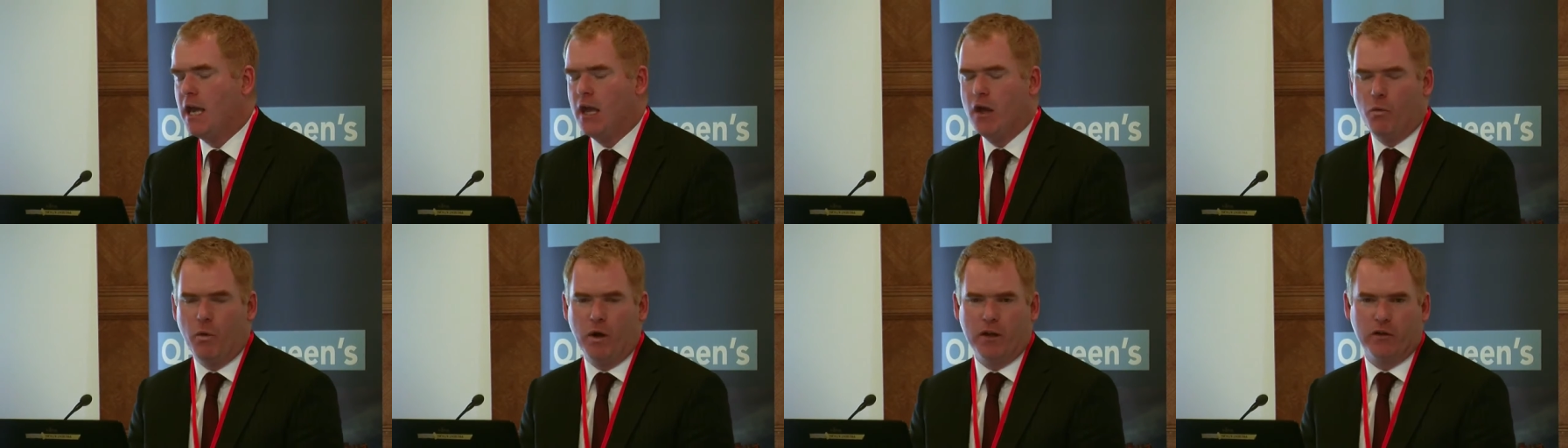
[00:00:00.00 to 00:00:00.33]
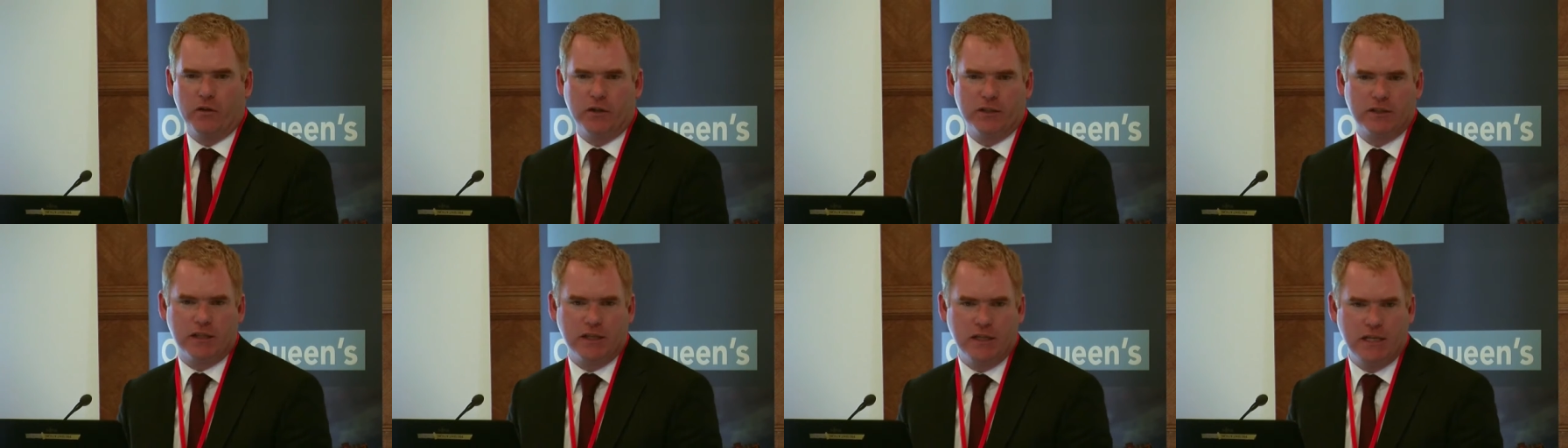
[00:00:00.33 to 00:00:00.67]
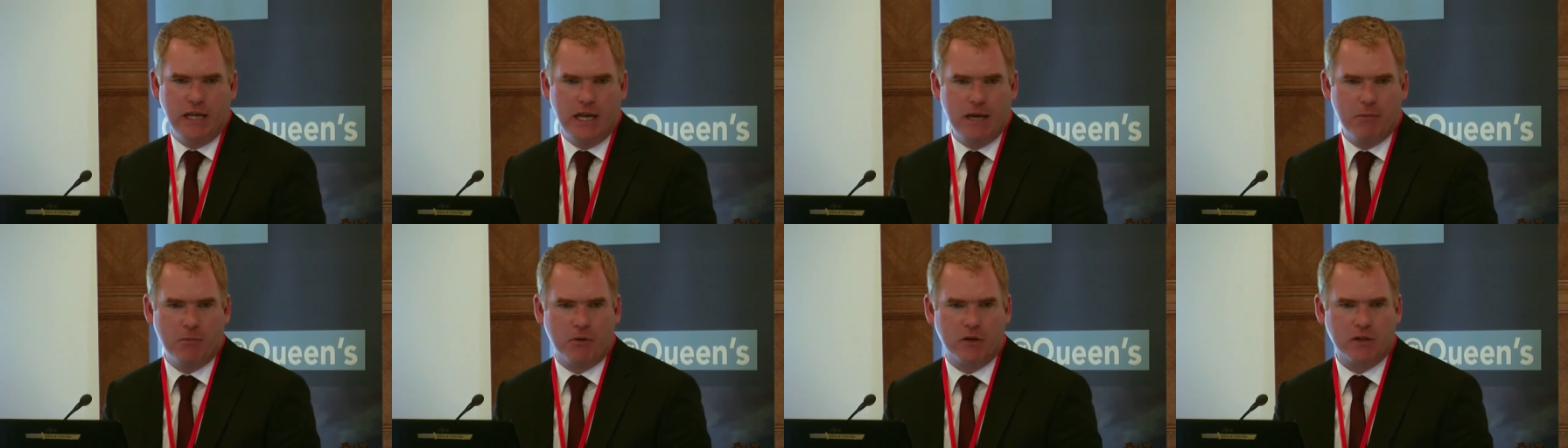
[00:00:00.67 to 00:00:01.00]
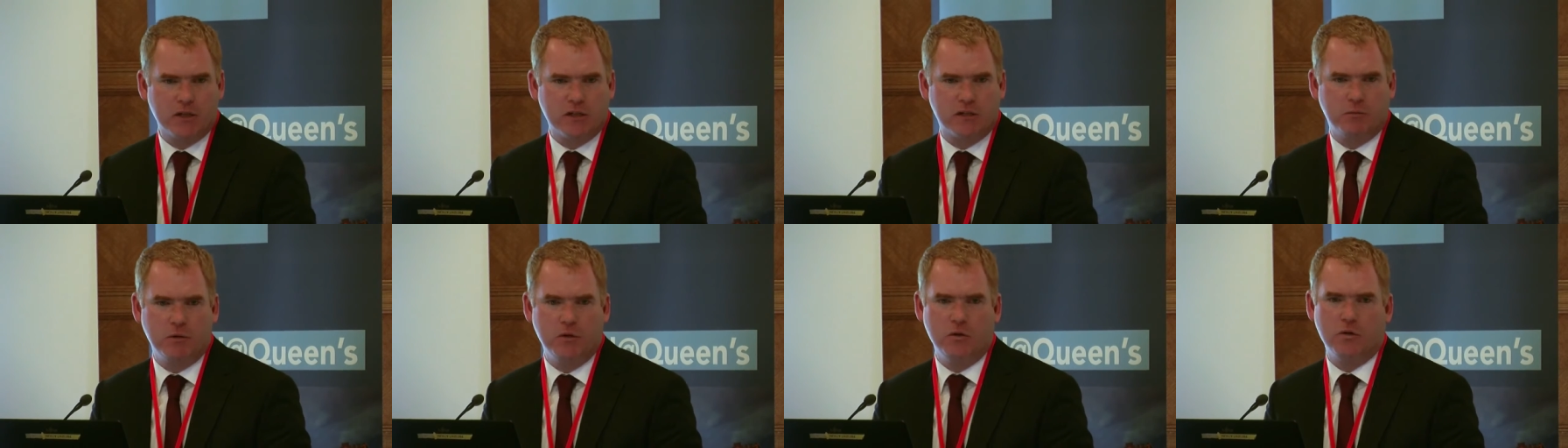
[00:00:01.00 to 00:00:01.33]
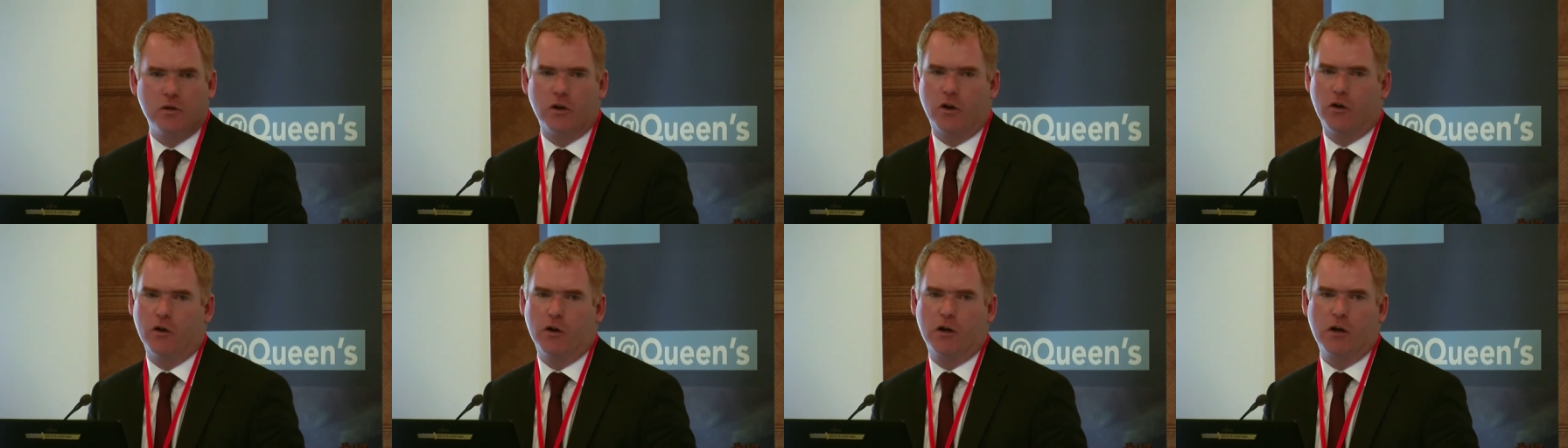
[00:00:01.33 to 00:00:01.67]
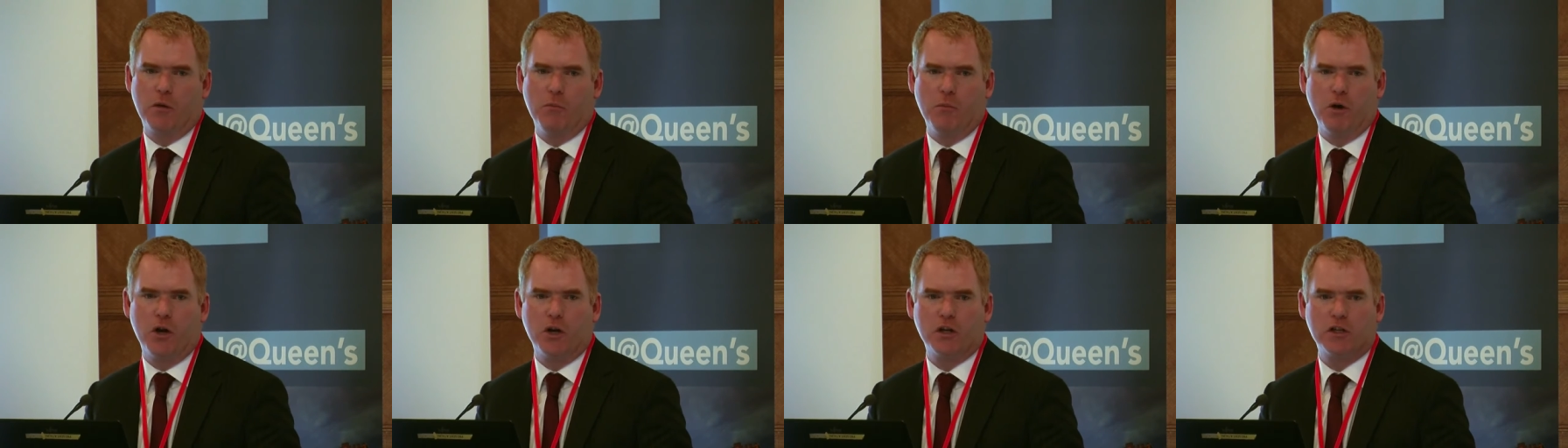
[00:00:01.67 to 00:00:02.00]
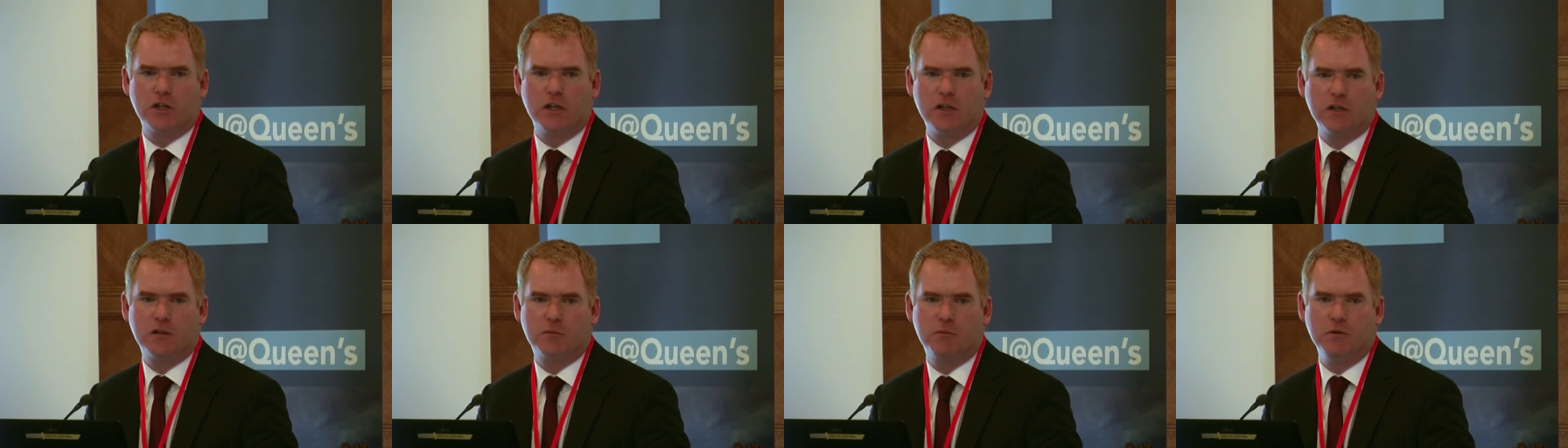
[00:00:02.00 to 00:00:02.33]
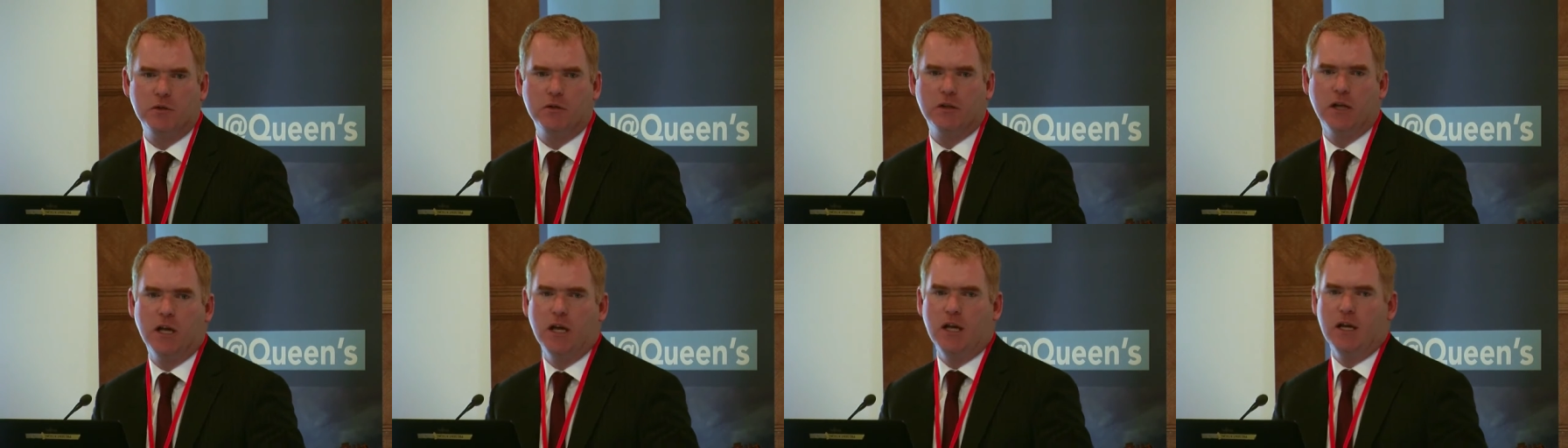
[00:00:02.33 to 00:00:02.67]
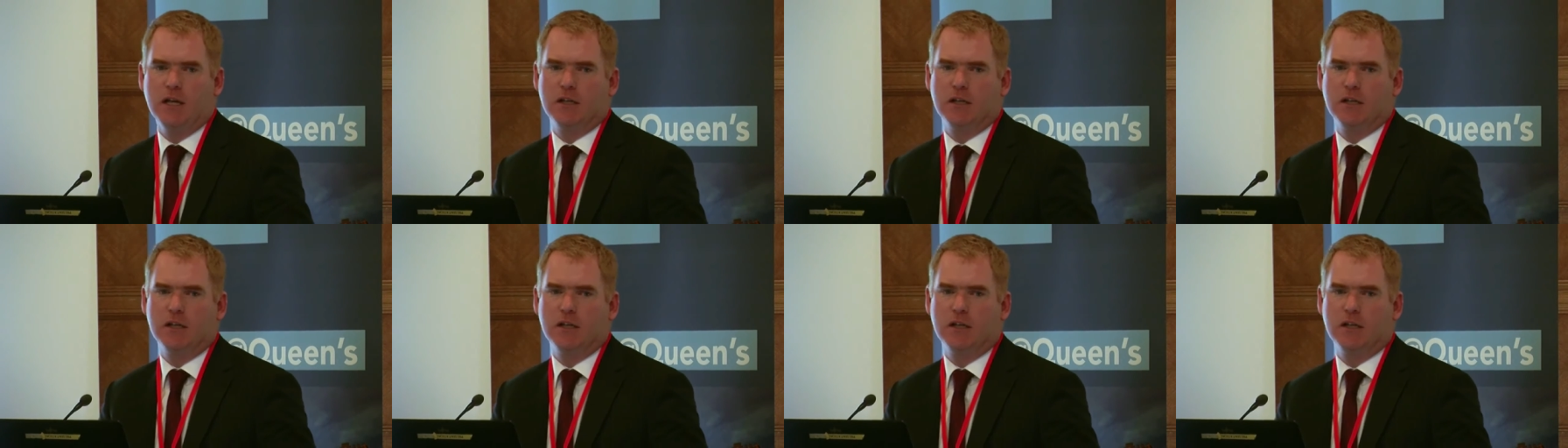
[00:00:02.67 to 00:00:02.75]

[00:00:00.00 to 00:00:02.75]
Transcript: whether it's a neighbour dispute or a commercial dispute,